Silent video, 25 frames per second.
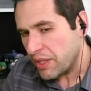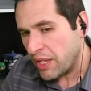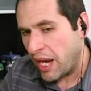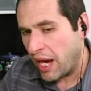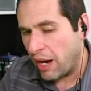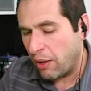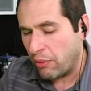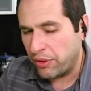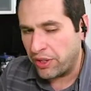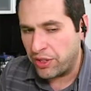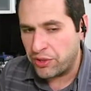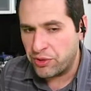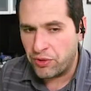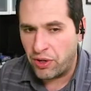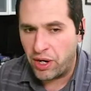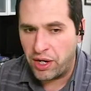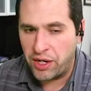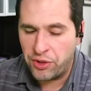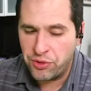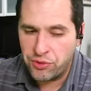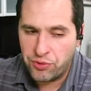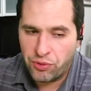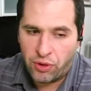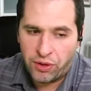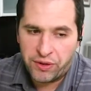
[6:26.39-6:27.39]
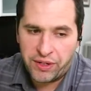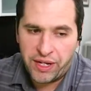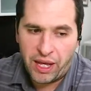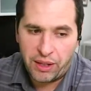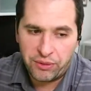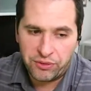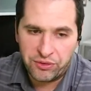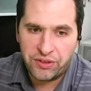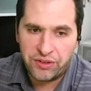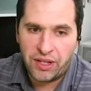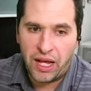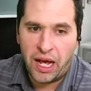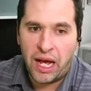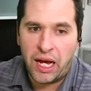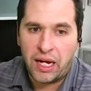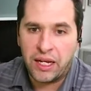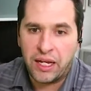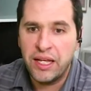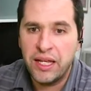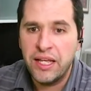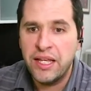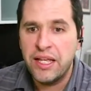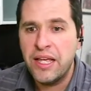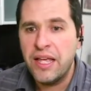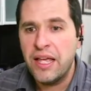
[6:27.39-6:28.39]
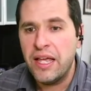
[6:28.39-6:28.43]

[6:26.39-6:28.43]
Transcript: How are they trying to draw down stock?